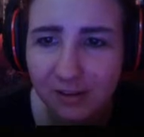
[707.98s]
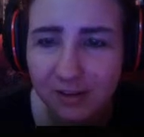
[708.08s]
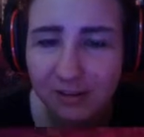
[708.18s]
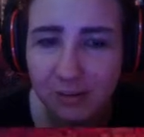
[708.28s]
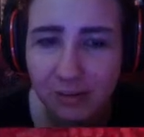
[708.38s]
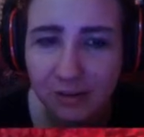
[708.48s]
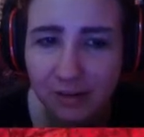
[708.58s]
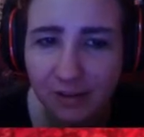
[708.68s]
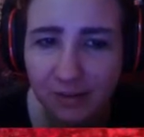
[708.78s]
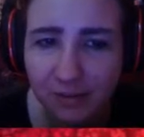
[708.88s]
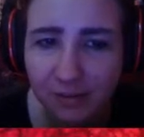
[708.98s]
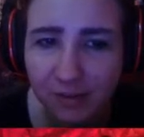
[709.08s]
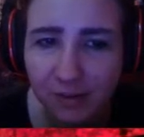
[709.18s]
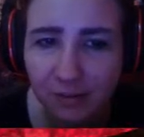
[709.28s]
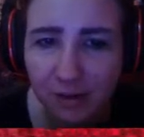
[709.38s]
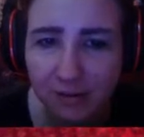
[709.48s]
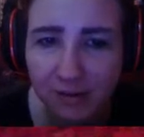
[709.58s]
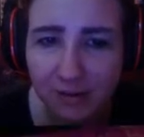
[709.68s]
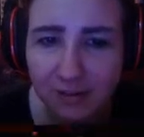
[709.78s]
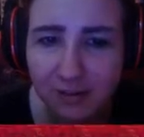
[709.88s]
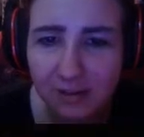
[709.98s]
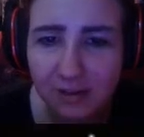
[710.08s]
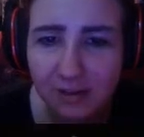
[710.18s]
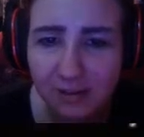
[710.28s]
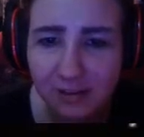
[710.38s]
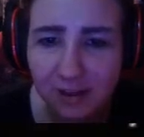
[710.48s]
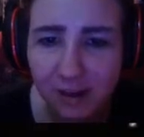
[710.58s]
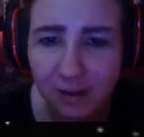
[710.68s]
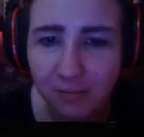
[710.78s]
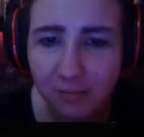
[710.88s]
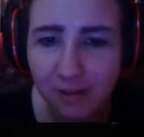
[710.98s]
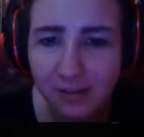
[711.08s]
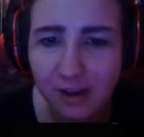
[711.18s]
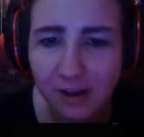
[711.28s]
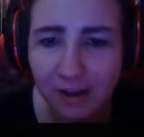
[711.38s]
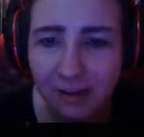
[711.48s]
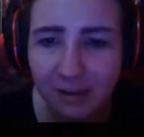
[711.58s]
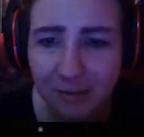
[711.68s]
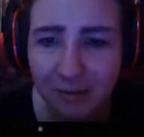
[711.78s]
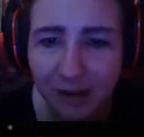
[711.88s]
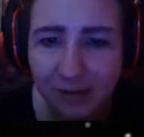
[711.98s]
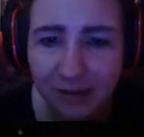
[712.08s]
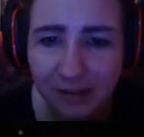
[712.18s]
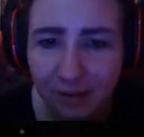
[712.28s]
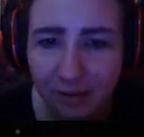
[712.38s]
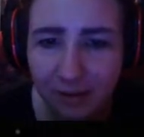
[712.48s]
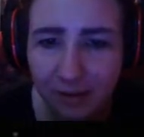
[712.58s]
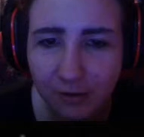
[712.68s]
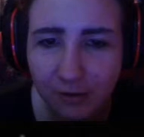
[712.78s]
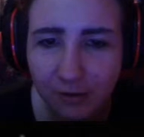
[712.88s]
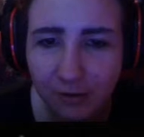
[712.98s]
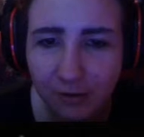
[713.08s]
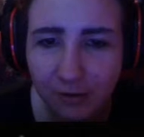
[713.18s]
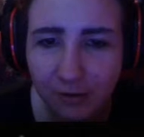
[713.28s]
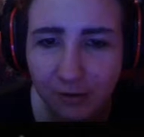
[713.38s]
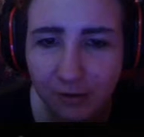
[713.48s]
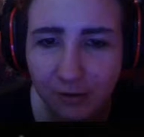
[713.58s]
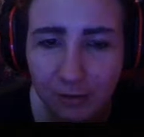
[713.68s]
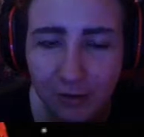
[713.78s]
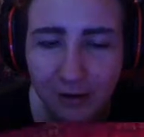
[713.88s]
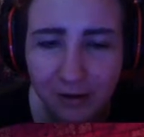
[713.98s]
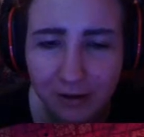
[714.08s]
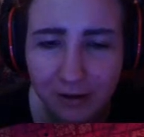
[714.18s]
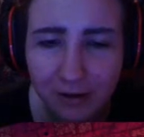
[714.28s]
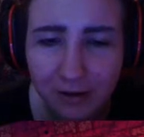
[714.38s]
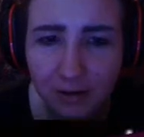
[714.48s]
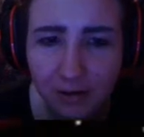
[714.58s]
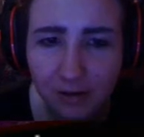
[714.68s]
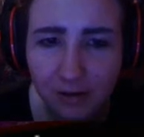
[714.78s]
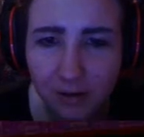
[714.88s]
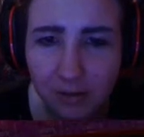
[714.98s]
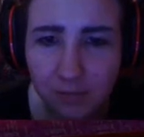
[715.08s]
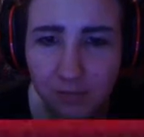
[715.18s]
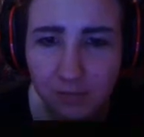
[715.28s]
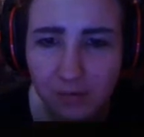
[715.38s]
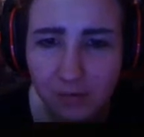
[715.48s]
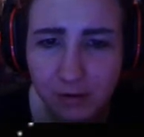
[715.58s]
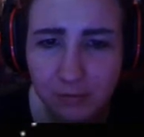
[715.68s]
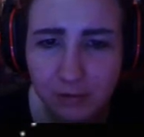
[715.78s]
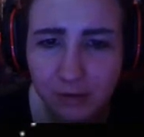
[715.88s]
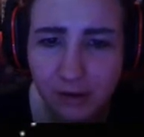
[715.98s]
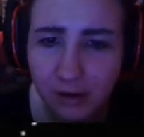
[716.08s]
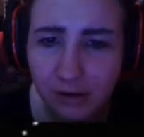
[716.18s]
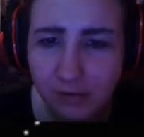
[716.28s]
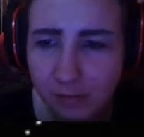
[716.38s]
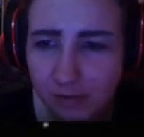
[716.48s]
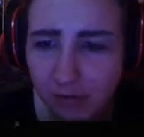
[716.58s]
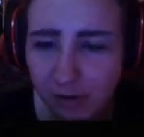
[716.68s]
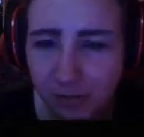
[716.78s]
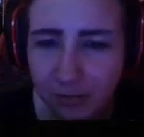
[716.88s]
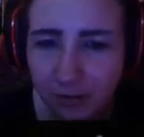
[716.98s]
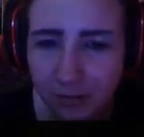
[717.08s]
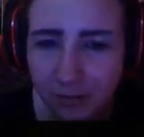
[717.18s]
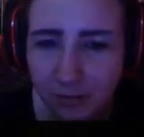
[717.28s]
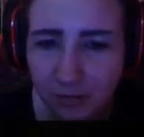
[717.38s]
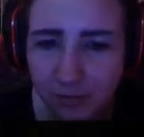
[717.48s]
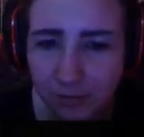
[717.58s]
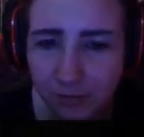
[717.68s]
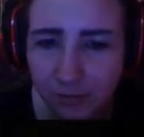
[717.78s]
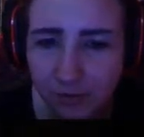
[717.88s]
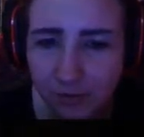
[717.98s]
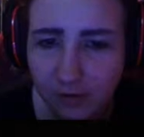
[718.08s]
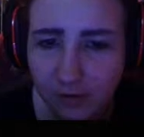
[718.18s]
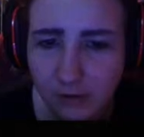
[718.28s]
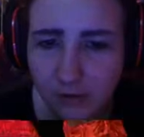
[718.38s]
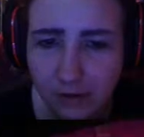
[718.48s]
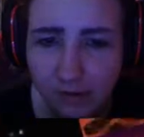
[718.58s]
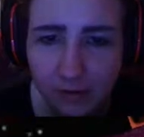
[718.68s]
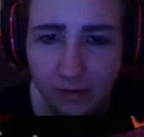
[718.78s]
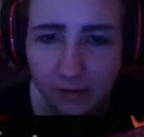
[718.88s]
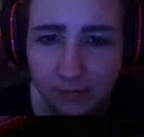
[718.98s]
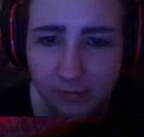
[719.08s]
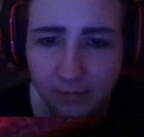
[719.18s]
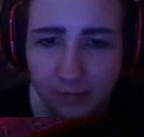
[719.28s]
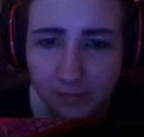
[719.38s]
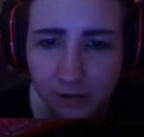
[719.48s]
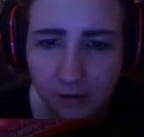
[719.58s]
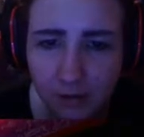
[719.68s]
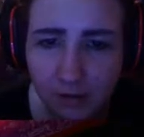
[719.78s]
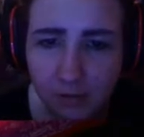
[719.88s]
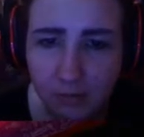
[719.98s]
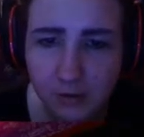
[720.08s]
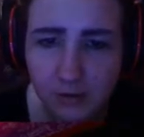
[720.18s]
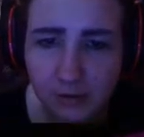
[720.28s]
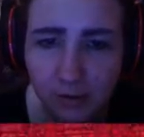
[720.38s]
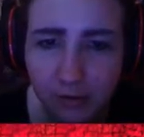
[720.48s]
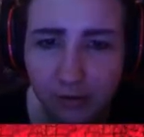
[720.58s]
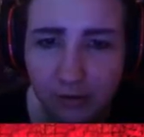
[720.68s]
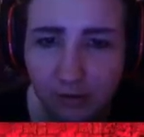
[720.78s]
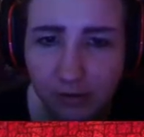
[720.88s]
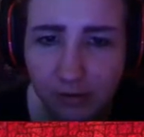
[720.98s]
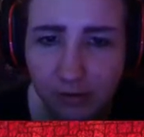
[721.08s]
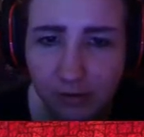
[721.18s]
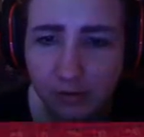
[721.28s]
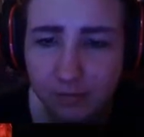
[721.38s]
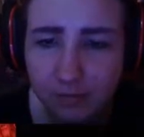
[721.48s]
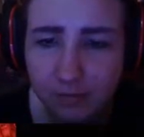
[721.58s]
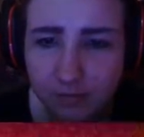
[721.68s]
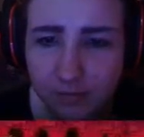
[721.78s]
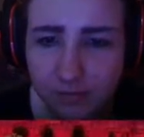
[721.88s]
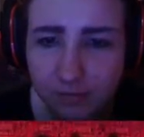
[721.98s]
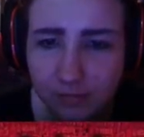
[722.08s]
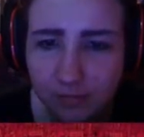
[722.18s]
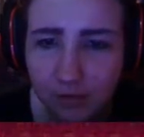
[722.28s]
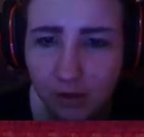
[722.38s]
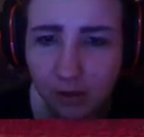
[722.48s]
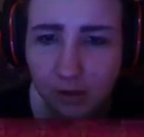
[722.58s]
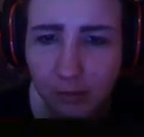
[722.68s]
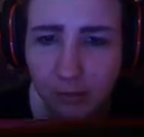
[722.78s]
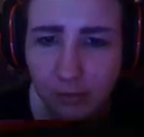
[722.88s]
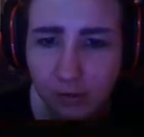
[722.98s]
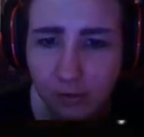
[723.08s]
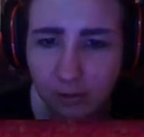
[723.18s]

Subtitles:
somebody could, like, see you watching it. It's not anything bad, it's not like, you know, fucking Boku no Pico bad. So what I'm doing right now is I'm just opening up the switches for the secret exit, because I do have a secret exit, and that will open